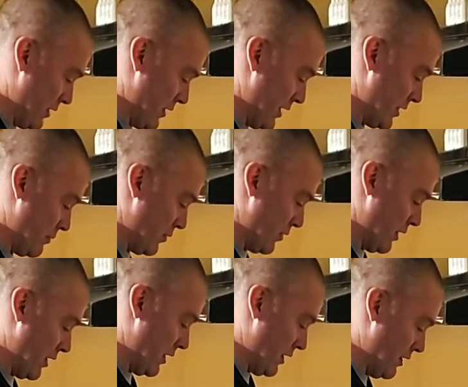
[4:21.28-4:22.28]
to get the burger out of
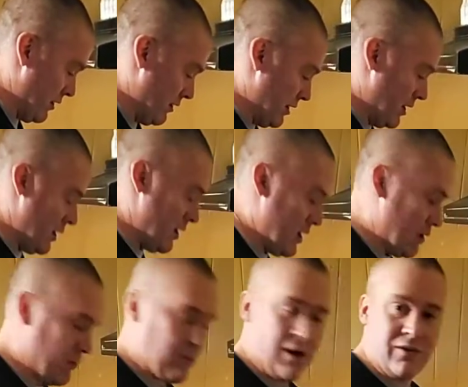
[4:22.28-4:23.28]
here, and we
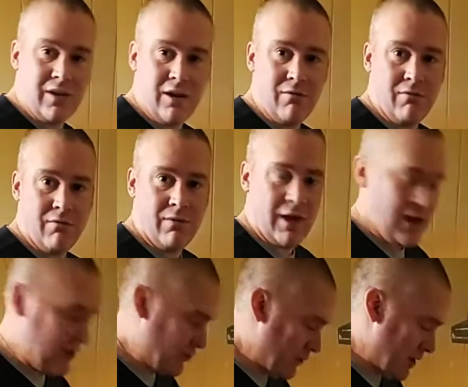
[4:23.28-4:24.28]
press it out, and
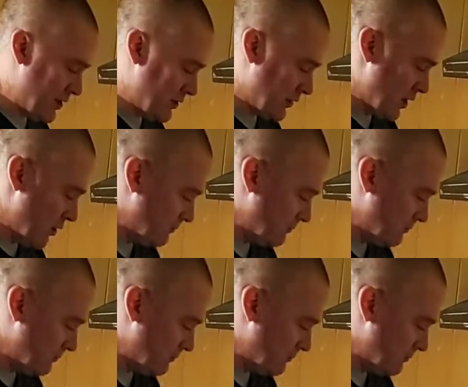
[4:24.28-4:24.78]
it's ready to go.